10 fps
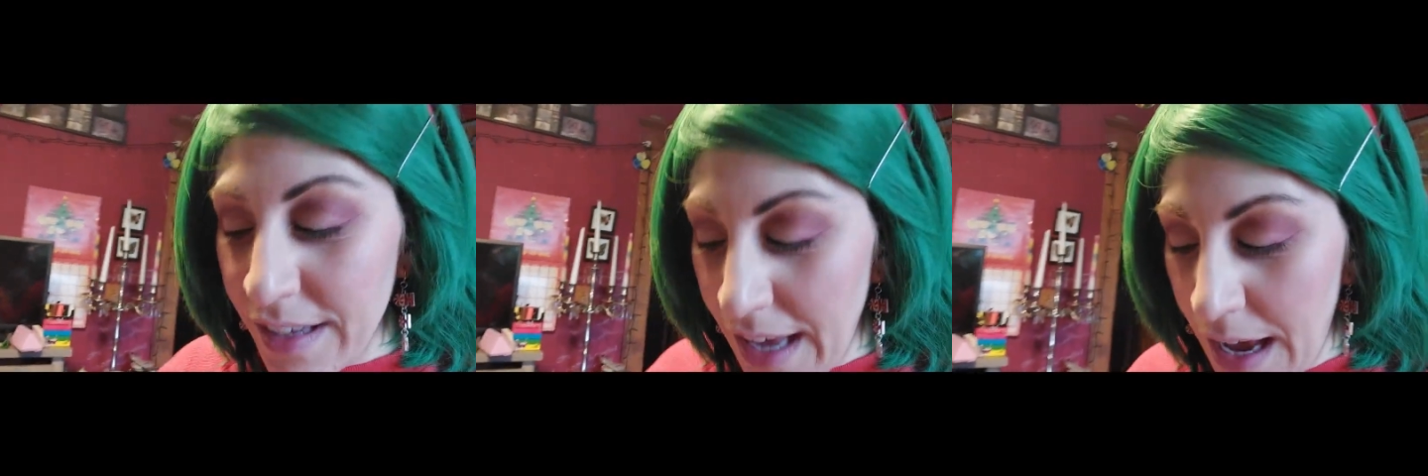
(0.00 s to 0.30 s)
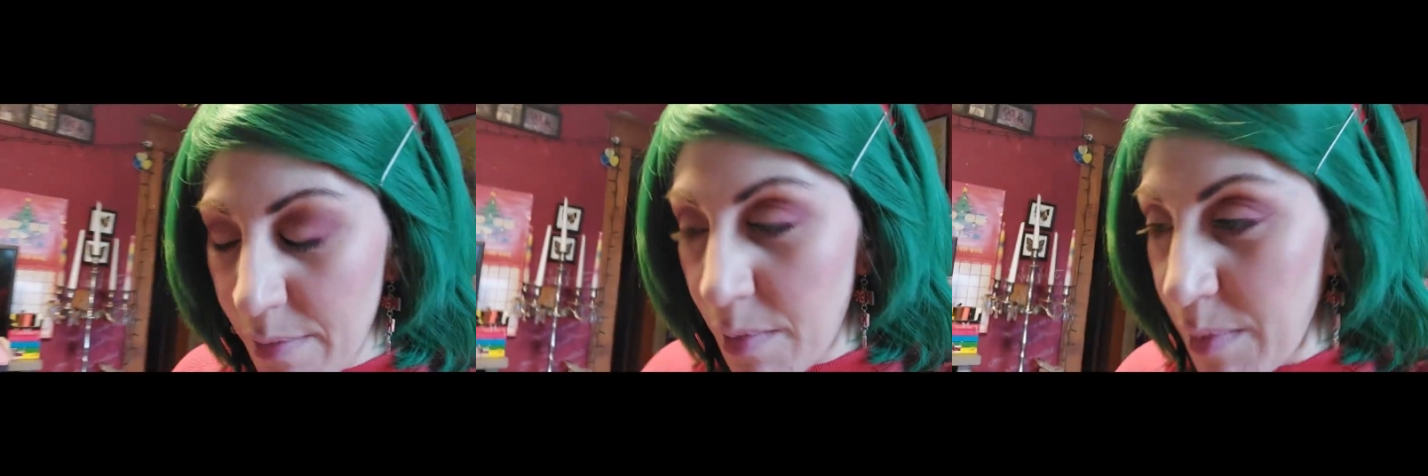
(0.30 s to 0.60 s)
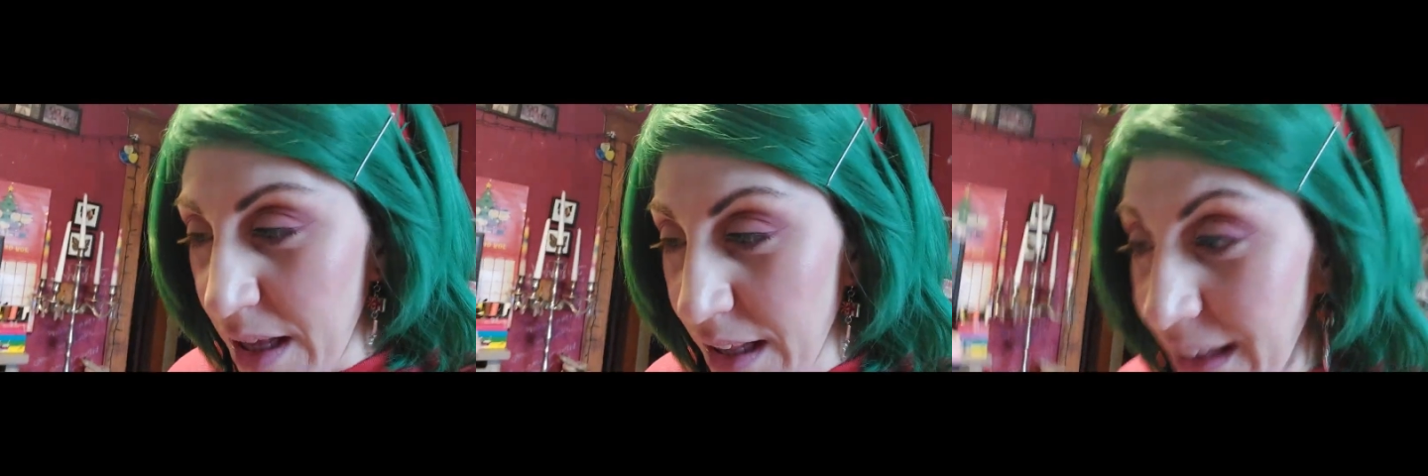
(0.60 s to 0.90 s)

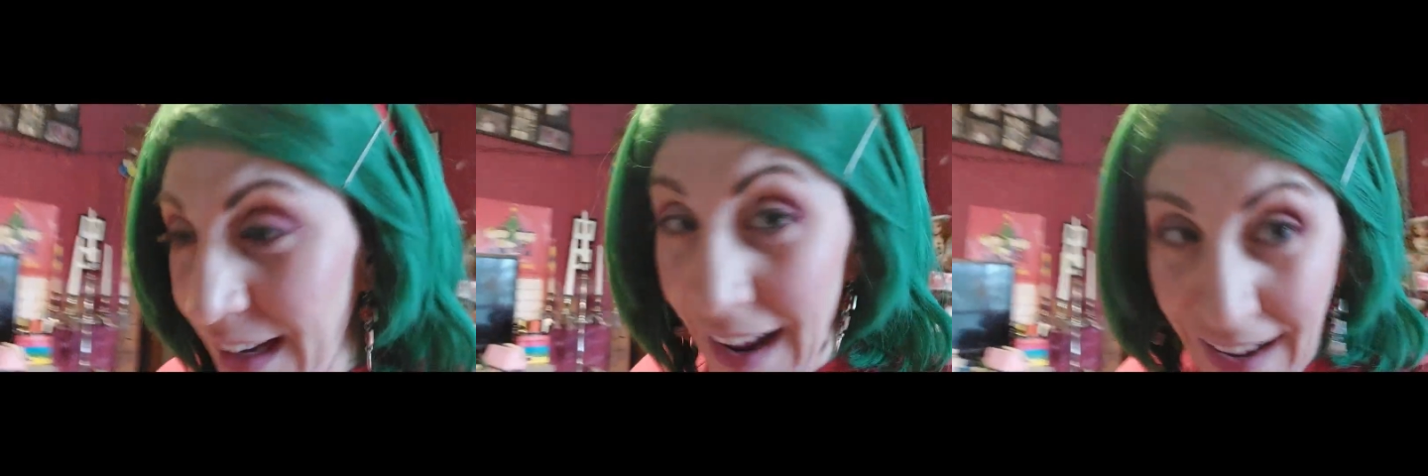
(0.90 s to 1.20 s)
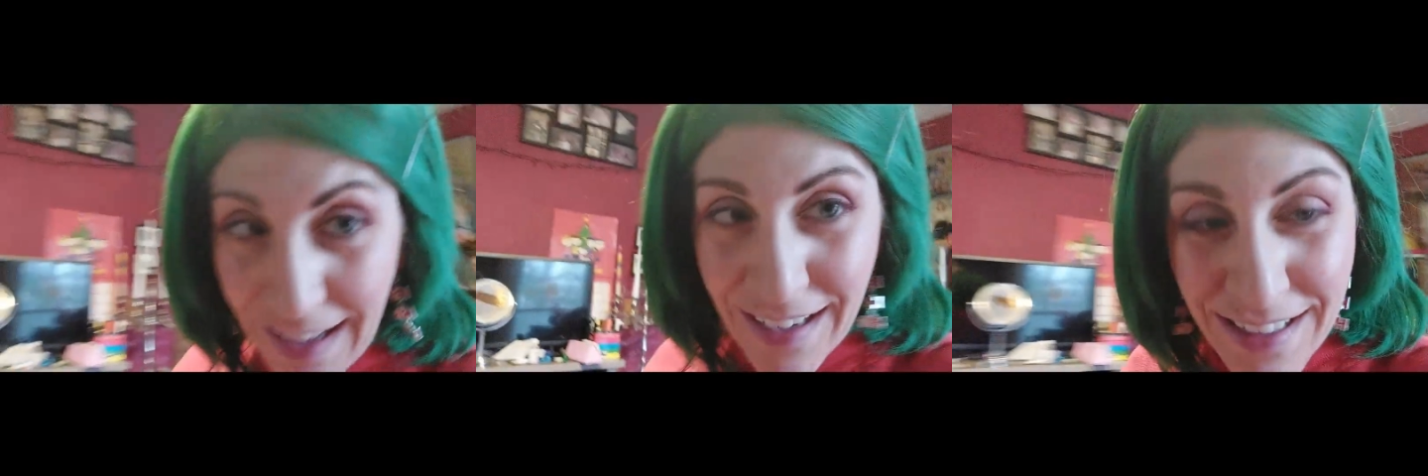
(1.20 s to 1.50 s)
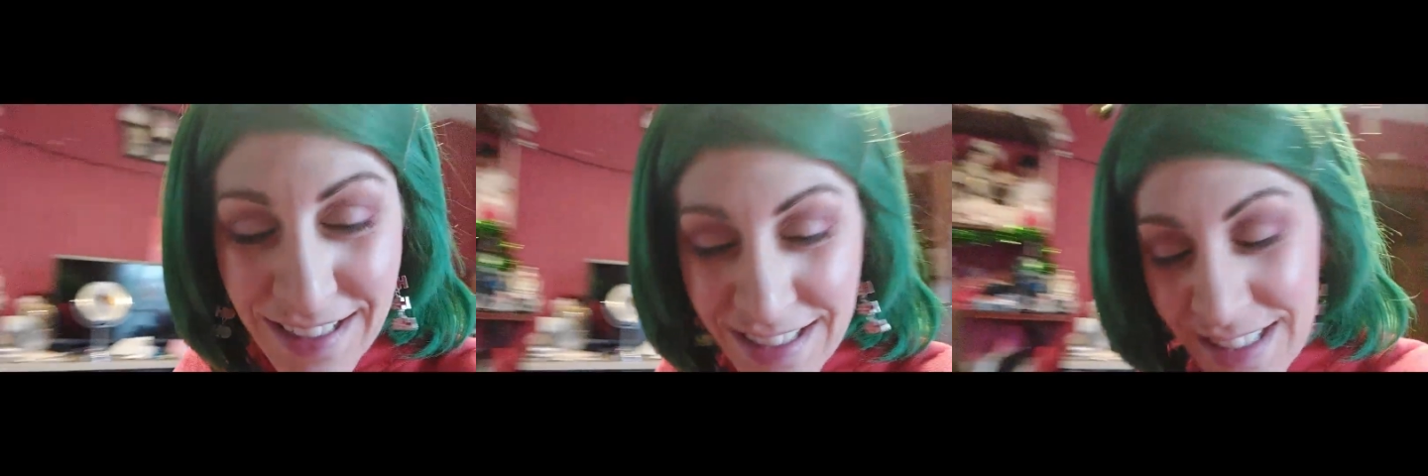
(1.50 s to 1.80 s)
chamomile and
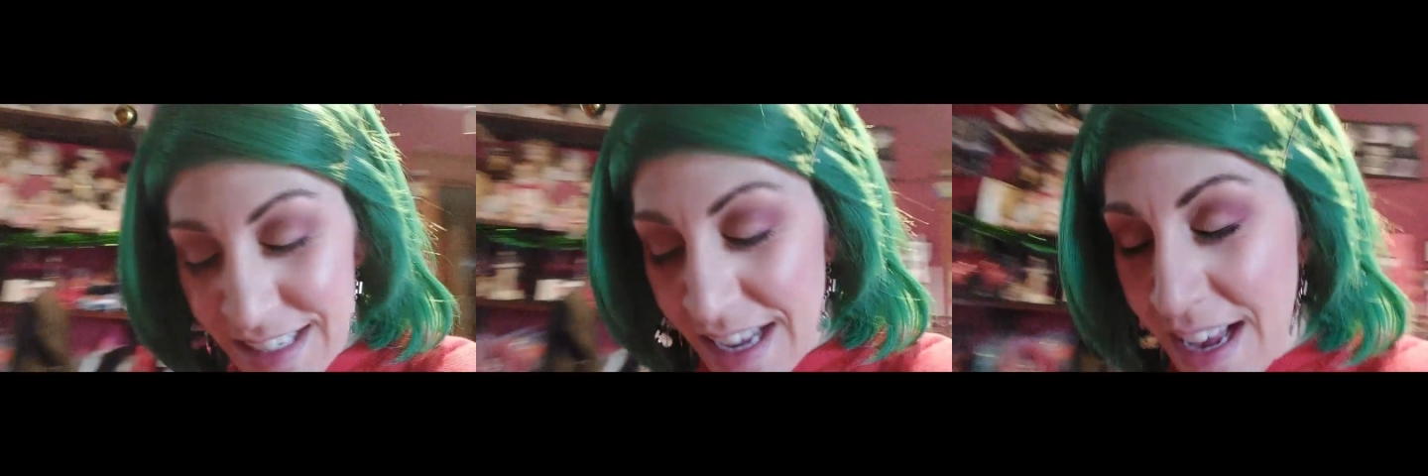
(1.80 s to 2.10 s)
anise.